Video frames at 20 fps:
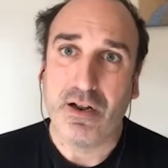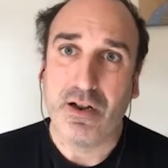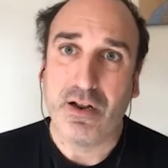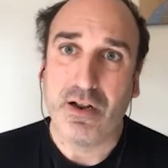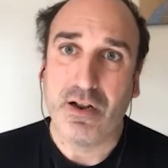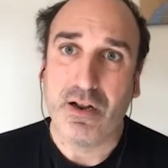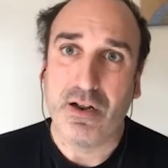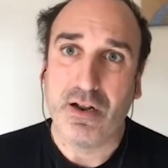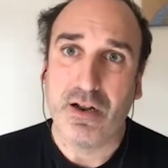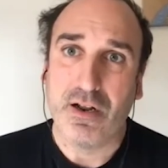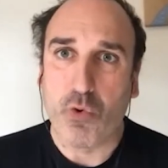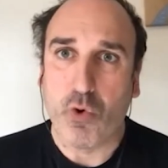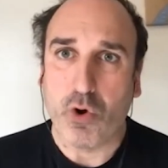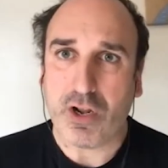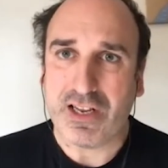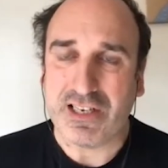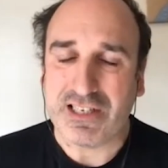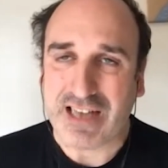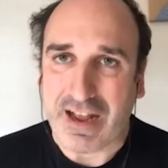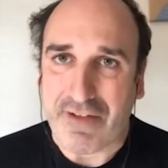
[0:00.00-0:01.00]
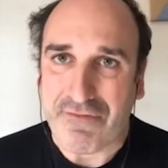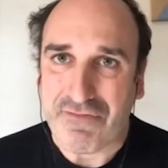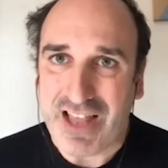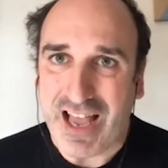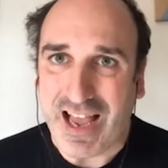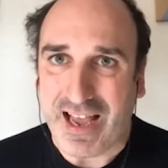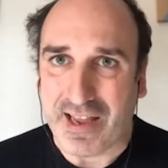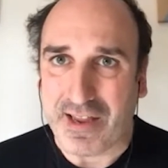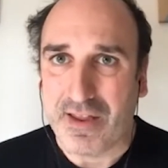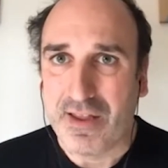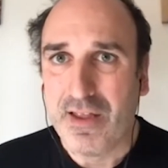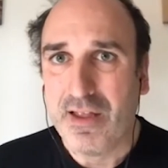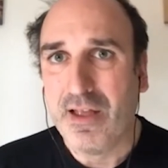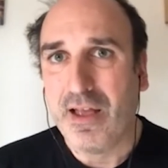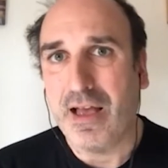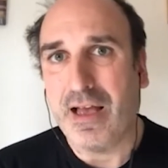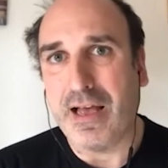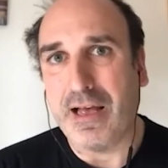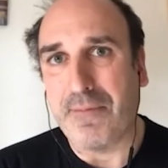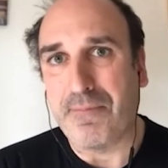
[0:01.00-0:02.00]
healthcare workers have died
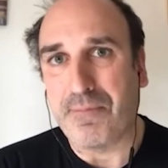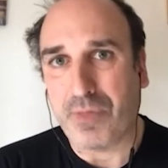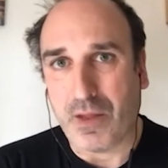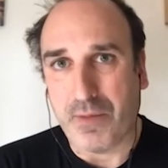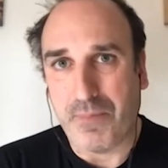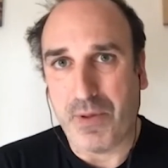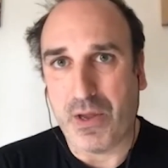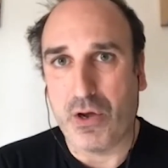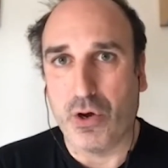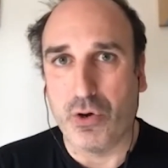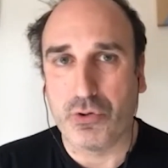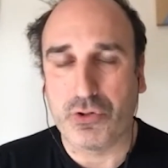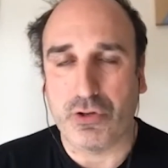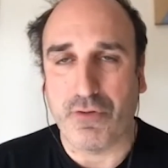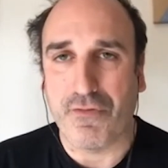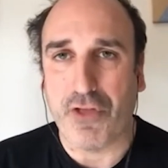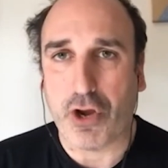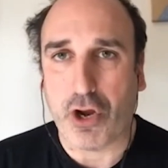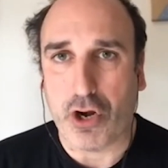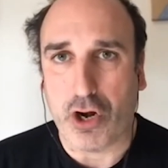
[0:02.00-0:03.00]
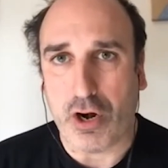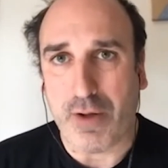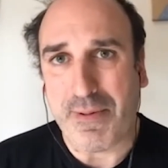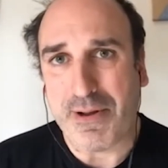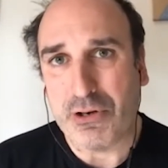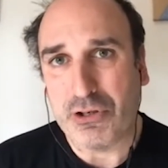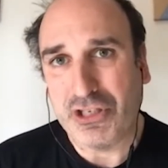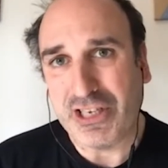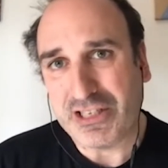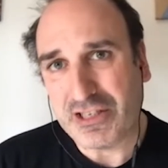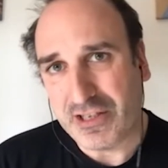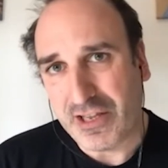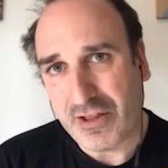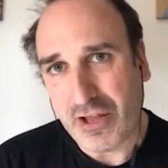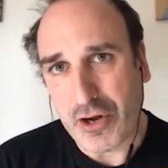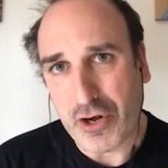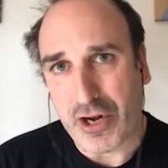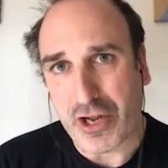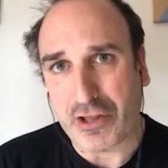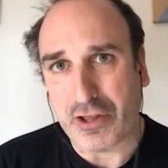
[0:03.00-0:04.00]
because of the coronavirus just
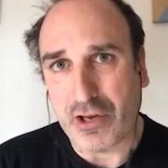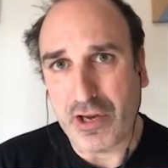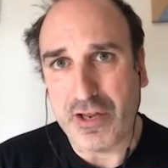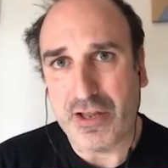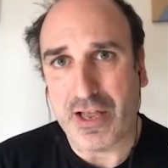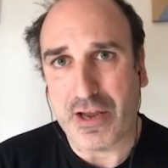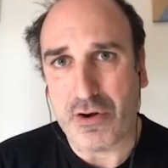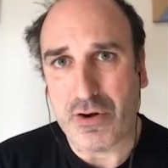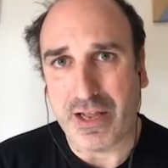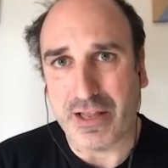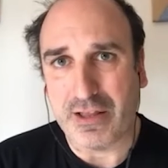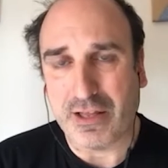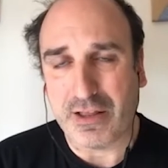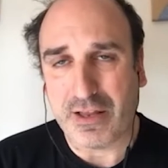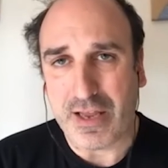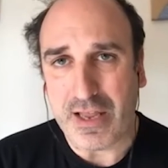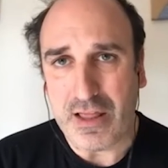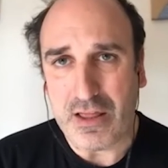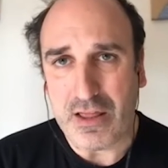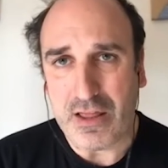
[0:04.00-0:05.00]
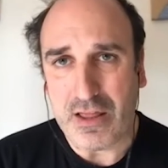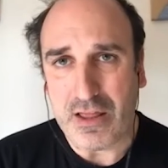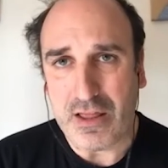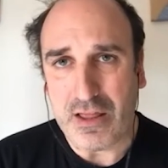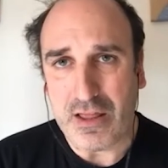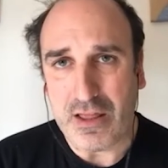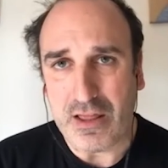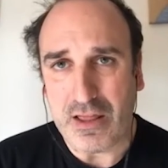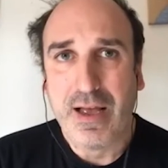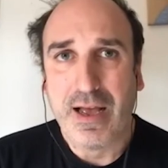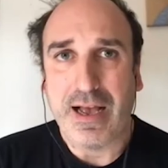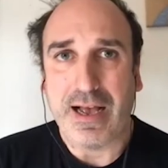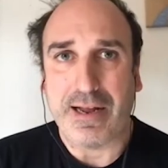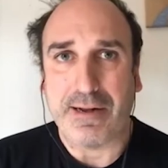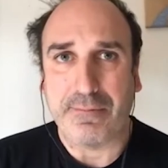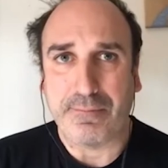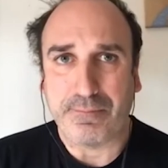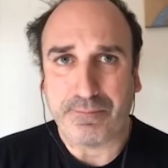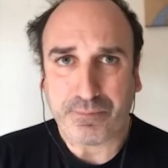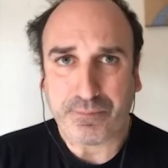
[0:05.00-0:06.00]
in the United Kingdom,
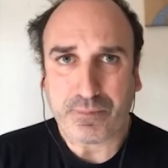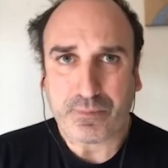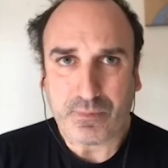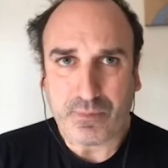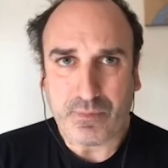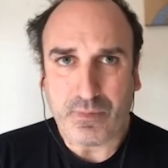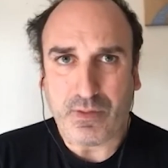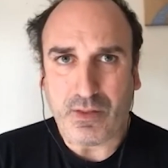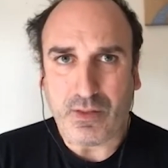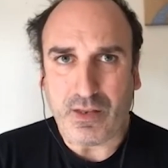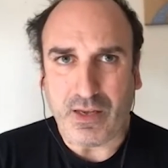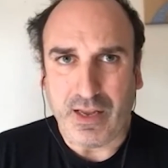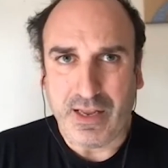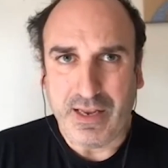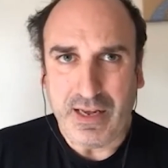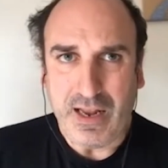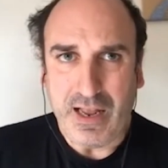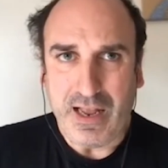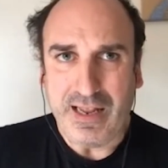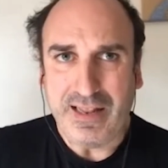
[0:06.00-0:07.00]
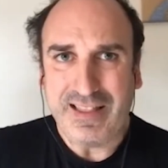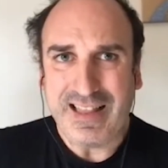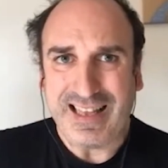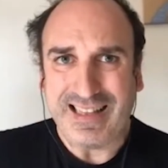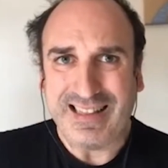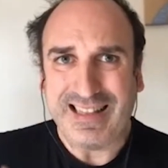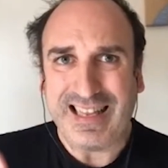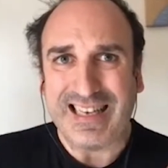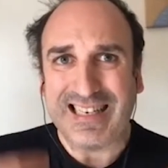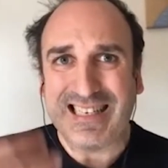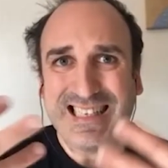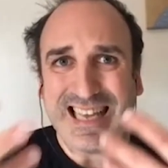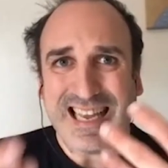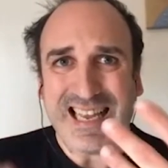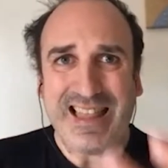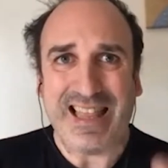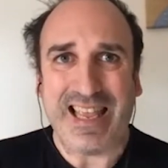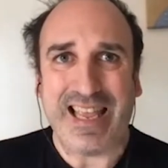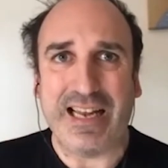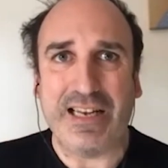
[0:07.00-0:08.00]
and that the
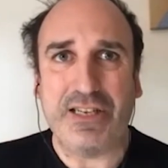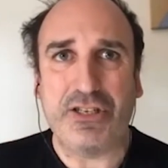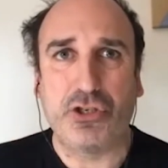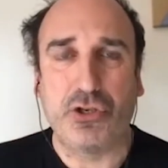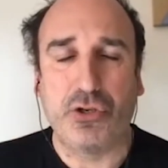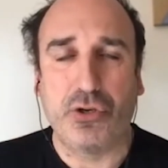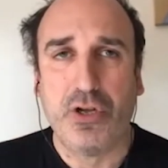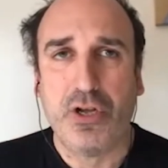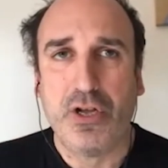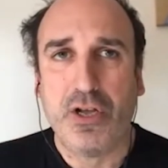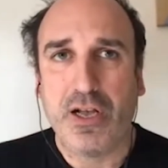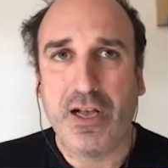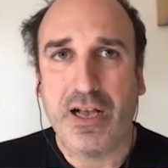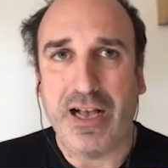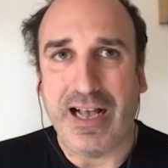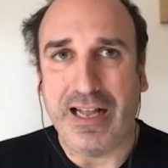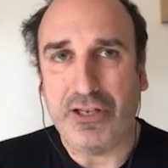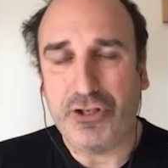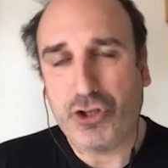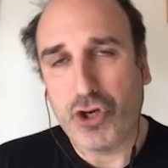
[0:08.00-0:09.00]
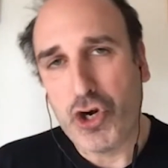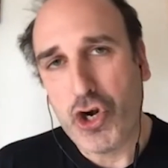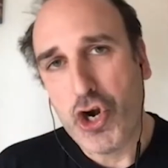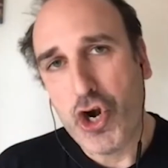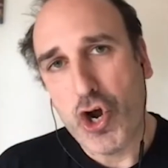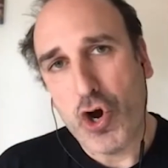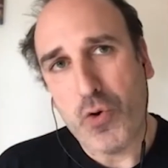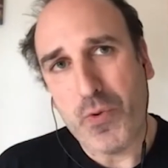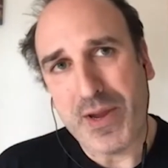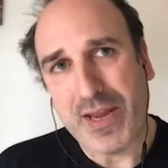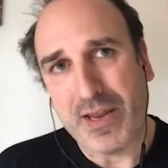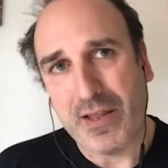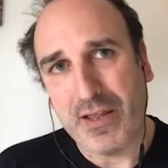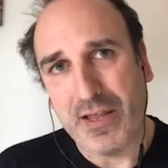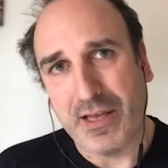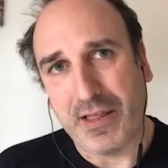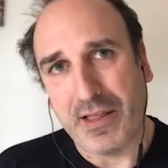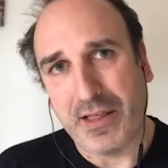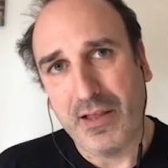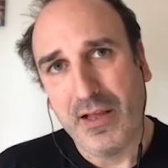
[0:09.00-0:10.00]
anxiety also knowing
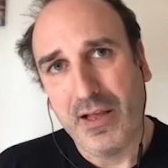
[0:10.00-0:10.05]
that